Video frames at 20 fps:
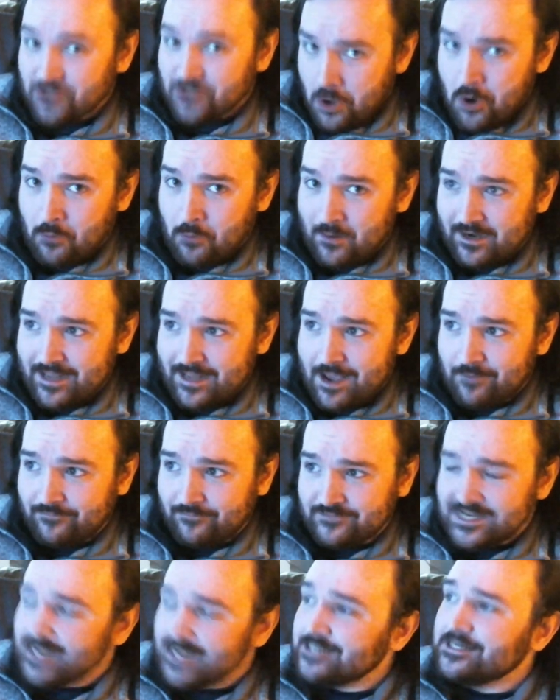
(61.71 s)
already out of
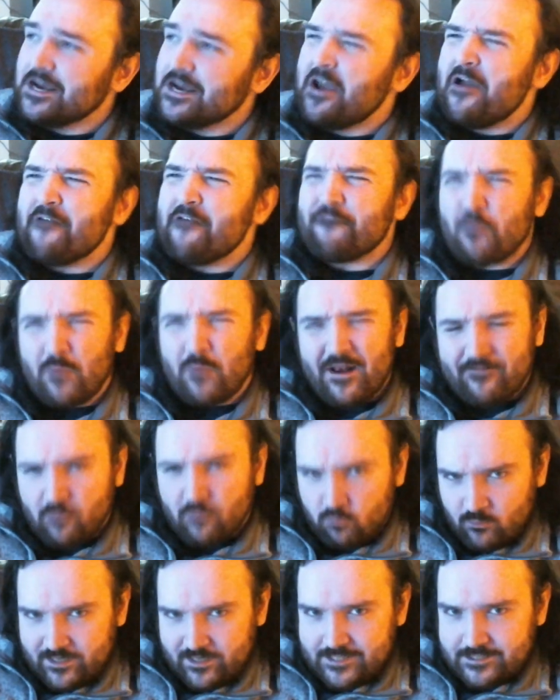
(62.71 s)
date. For whatever
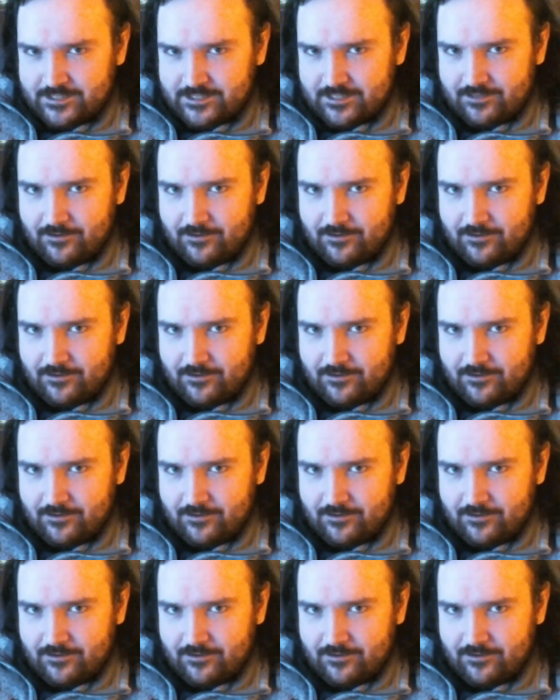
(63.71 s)
reason,